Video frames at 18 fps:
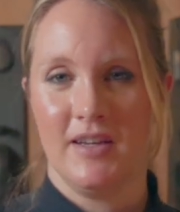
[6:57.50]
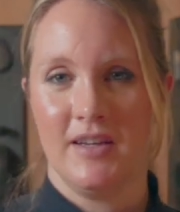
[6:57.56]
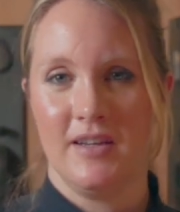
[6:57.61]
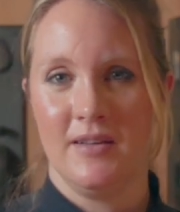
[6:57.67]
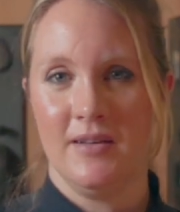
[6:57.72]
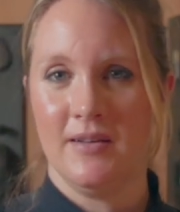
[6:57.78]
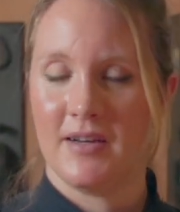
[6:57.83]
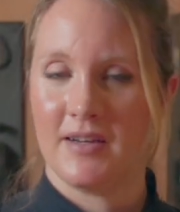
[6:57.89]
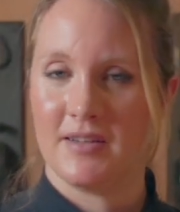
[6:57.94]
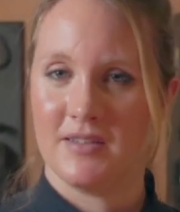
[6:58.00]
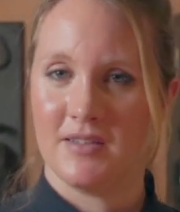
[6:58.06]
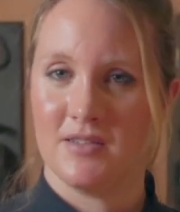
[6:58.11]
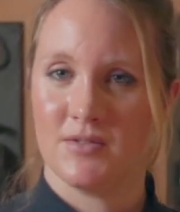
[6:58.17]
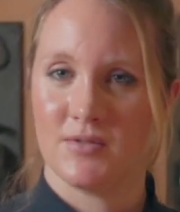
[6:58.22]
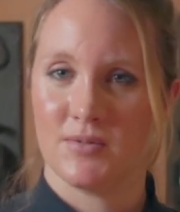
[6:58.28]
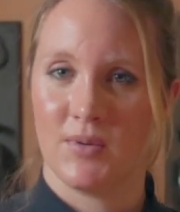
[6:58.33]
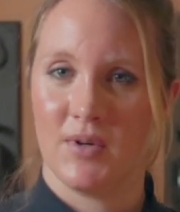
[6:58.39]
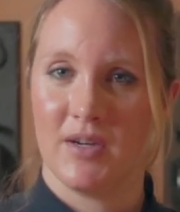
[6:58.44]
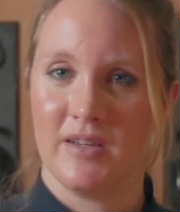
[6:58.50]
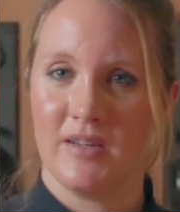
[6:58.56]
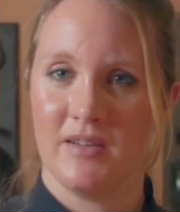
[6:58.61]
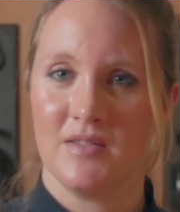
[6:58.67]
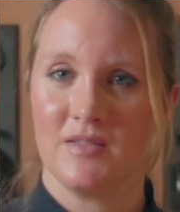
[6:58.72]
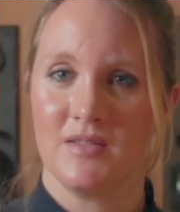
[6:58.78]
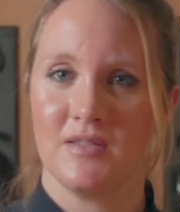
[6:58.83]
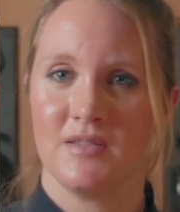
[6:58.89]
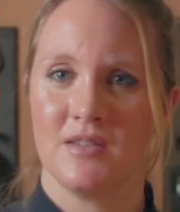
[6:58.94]
in the
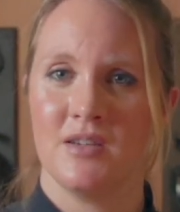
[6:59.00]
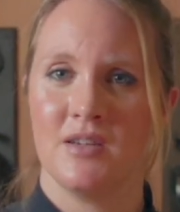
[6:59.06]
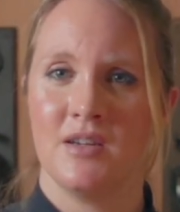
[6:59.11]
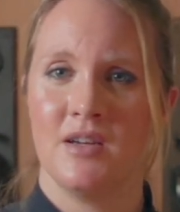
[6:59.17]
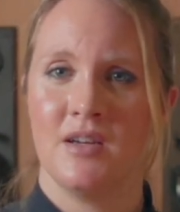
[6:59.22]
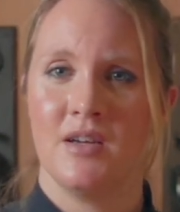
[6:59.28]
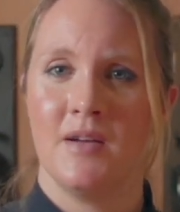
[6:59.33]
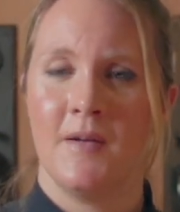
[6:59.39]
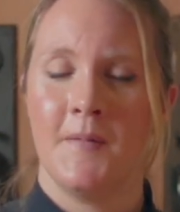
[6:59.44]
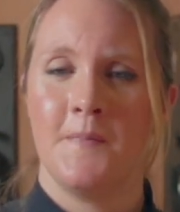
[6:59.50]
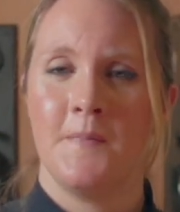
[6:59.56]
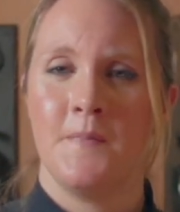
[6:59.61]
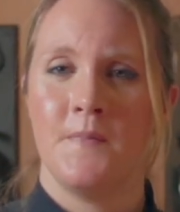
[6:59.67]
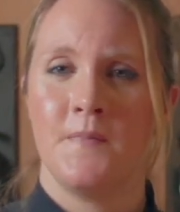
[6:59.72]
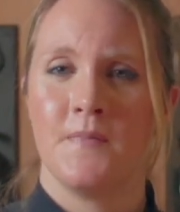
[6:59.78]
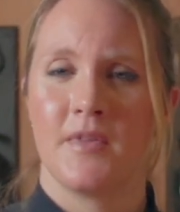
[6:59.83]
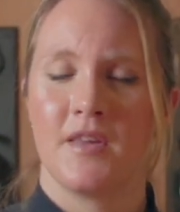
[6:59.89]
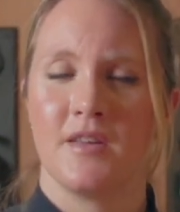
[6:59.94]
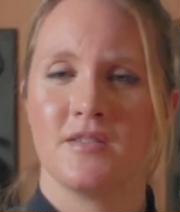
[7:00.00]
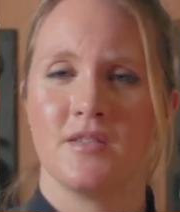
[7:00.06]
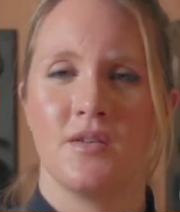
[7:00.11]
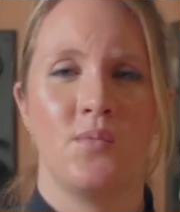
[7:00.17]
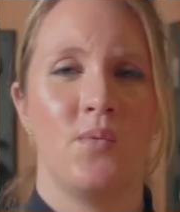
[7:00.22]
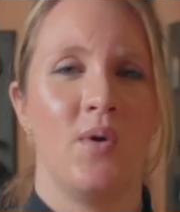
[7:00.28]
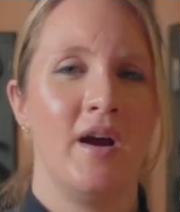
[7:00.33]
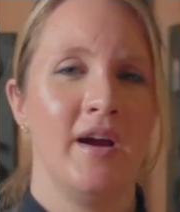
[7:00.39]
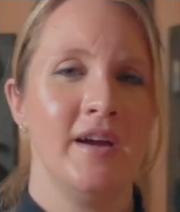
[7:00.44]
1920s. So
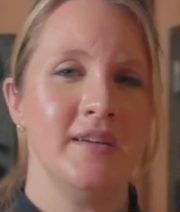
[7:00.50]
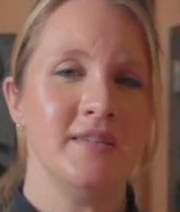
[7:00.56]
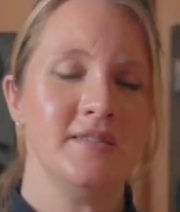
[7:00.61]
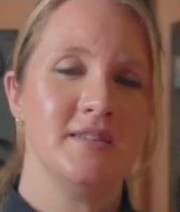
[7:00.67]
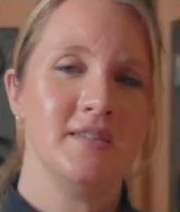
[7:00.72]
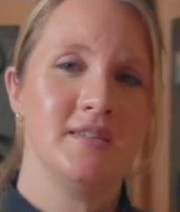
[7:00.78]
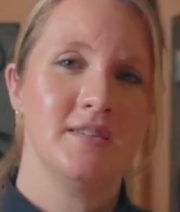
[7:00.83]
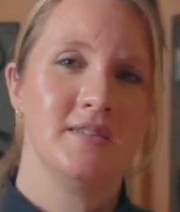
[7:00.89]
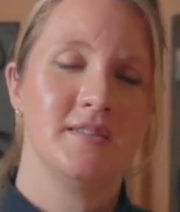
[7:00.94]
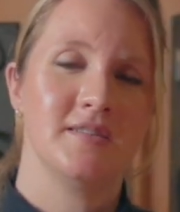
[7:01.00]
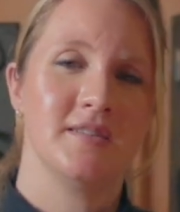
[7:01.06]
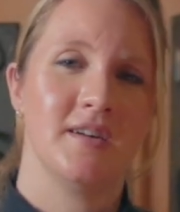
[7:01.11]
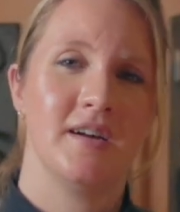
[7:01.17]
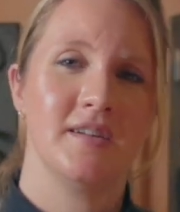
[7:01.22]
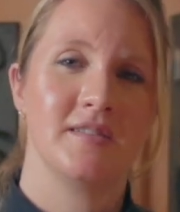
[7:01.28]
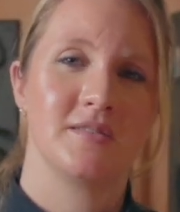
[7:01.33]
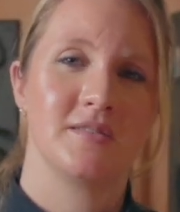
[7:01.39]
why is it a design